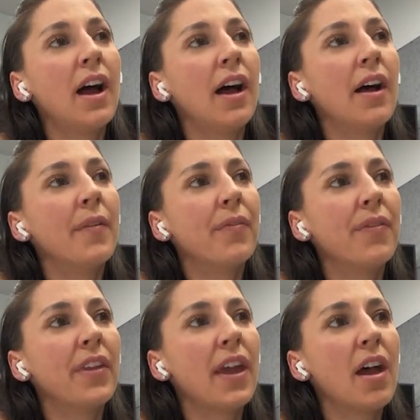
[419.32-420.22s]

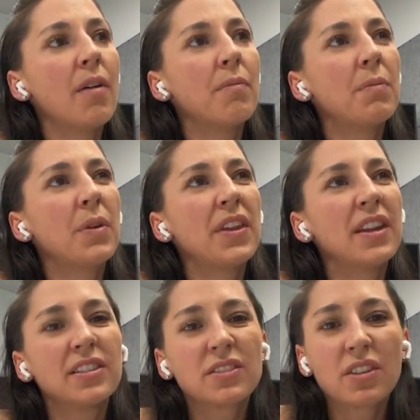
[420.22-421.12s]
Um, but
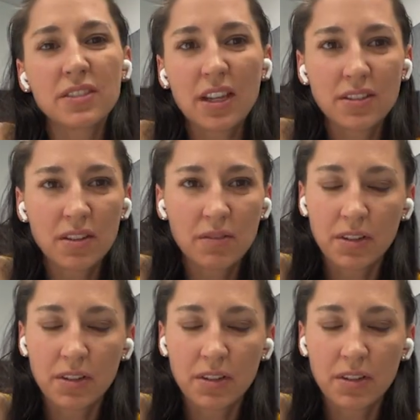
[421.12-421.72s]
then I just got down to